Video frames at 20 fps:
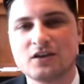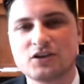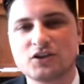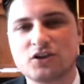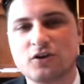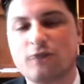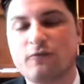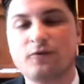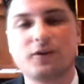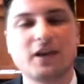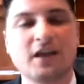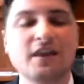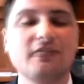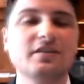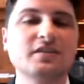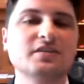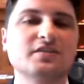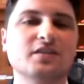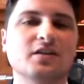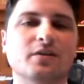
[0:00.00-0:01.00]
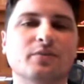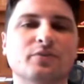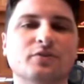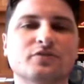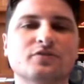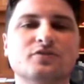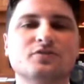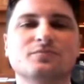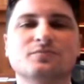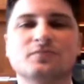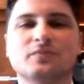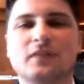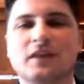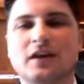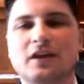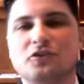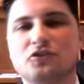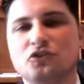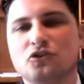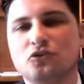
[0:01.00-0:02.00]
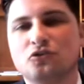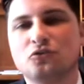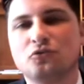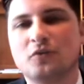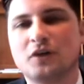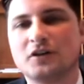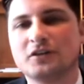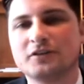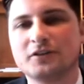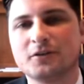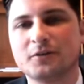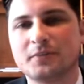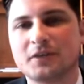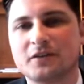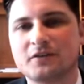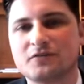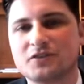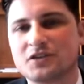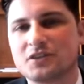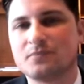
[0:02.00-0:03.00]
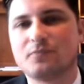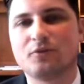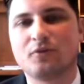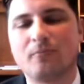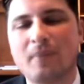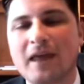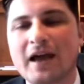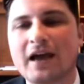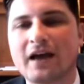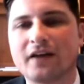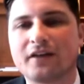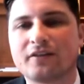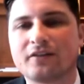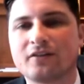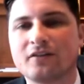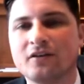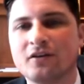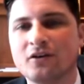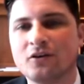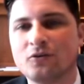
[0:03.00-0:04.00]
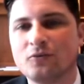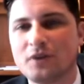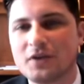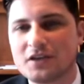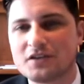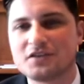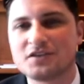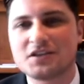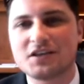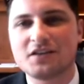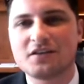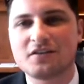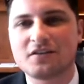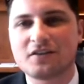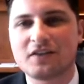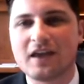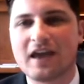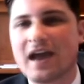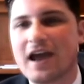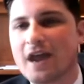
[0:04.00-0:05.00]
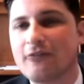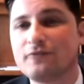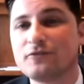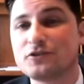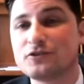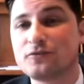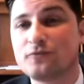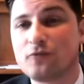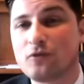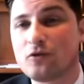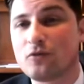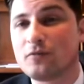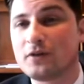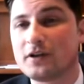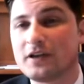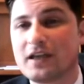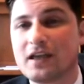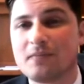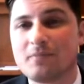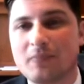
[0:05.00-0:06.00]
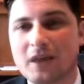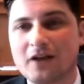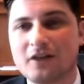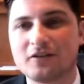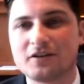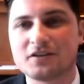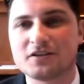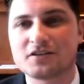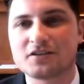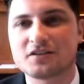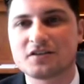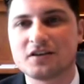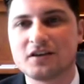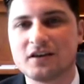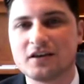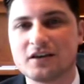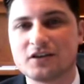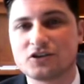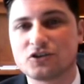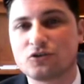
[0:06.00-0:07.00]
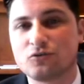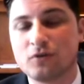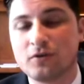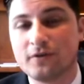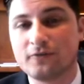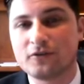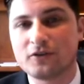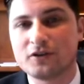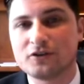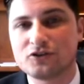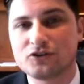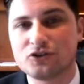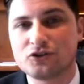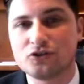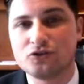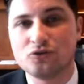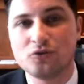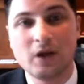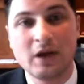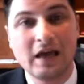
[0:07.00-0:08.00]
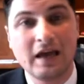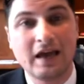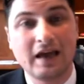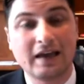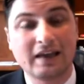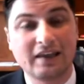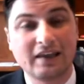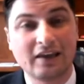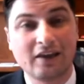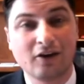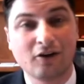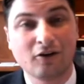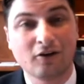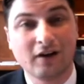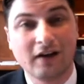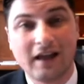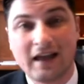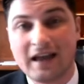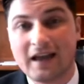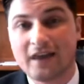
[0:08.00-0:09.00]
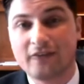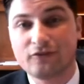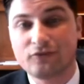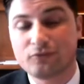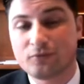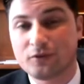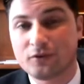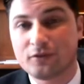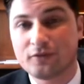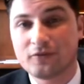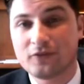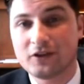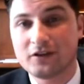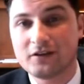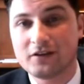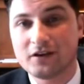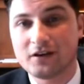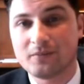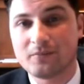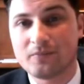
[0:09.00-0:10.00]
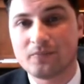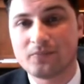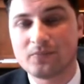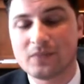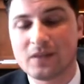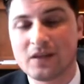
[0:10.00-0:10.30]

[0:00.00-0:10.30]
So if we take these numbers and do a little bit of simple math, we can see that the average 401k balance is equivalent to a year and a half's worth of income.